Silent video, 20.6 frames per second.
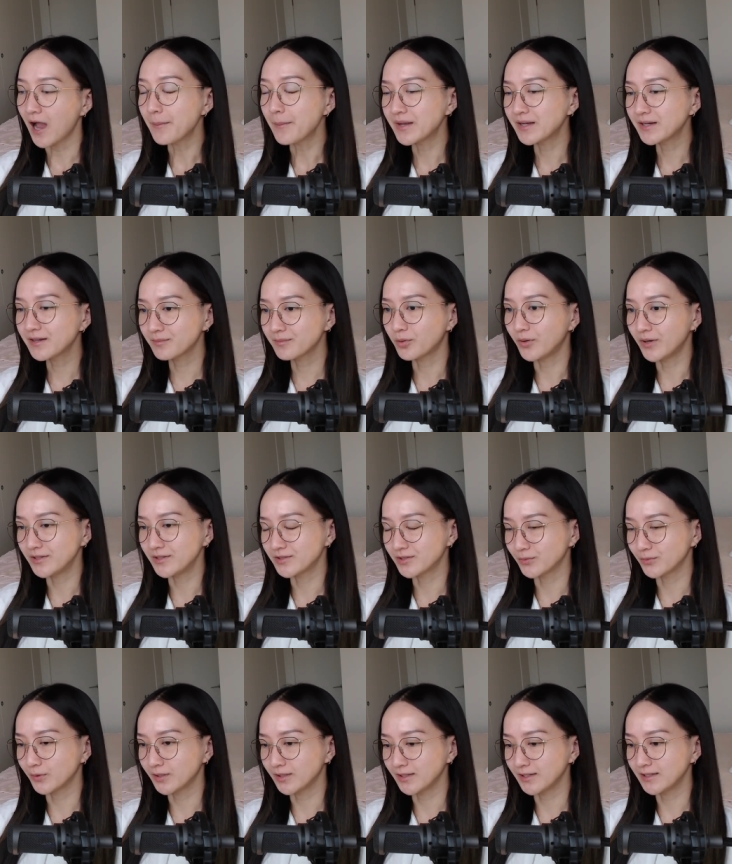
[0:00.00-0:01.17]
made it a point to
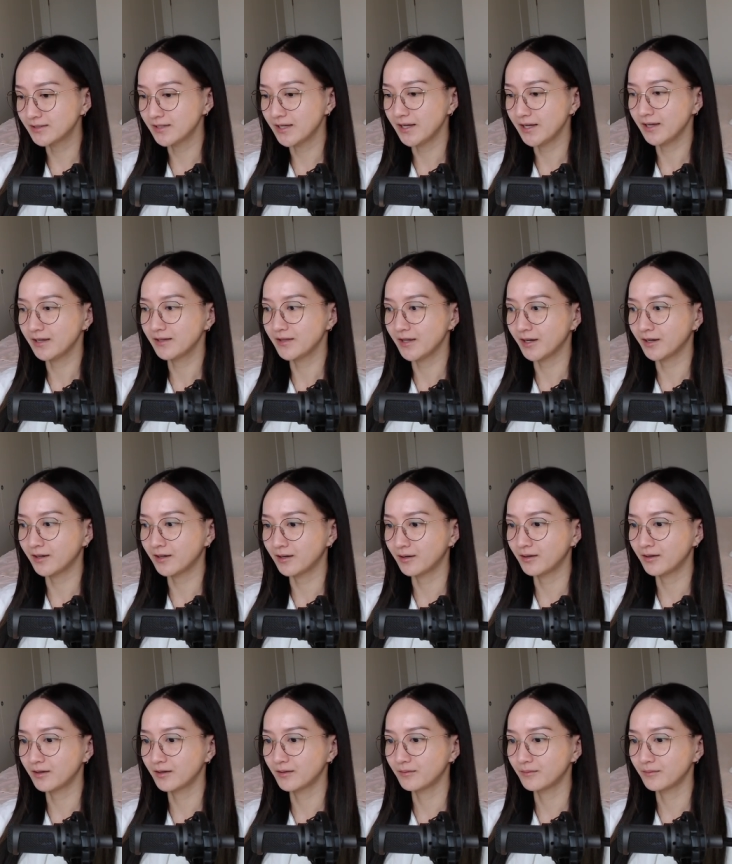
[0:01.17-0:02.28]
really take their